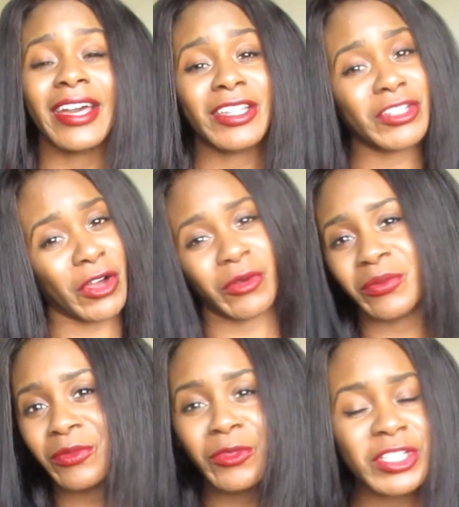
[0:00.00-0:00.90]
no,
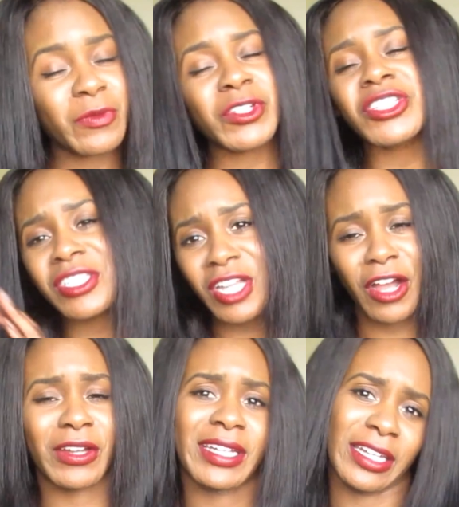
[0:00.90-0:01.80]
we're just
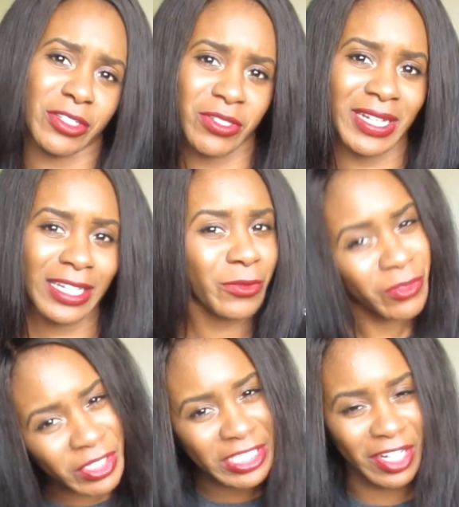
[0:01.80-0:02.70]
not going to get into that. Like, we're
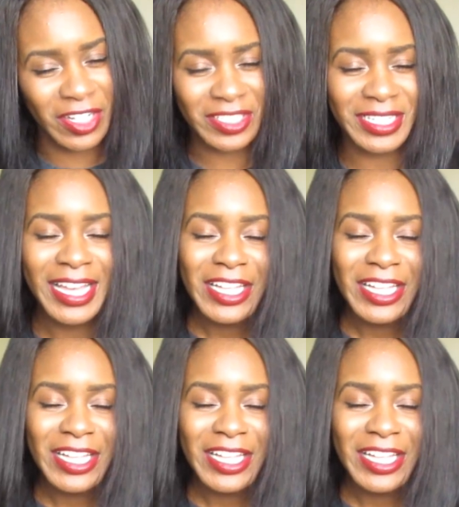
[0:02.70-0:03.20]
really not.